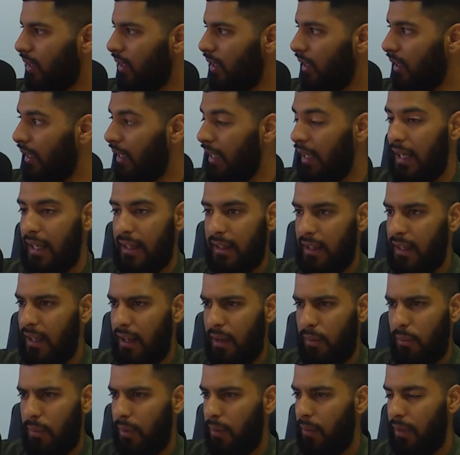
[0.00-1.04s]
like
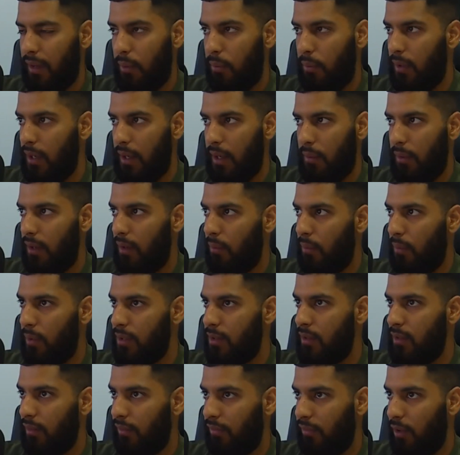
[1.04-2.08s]
it
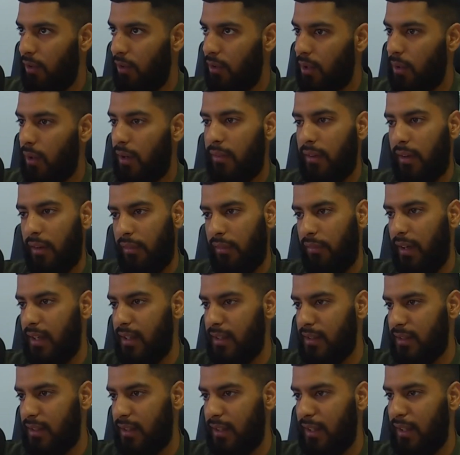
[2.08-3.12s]
wasn't a photo of her
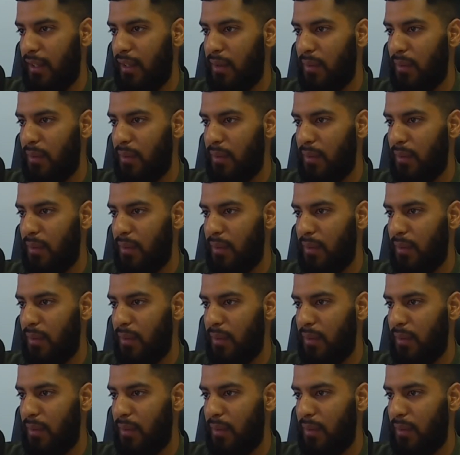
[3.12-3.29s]
face,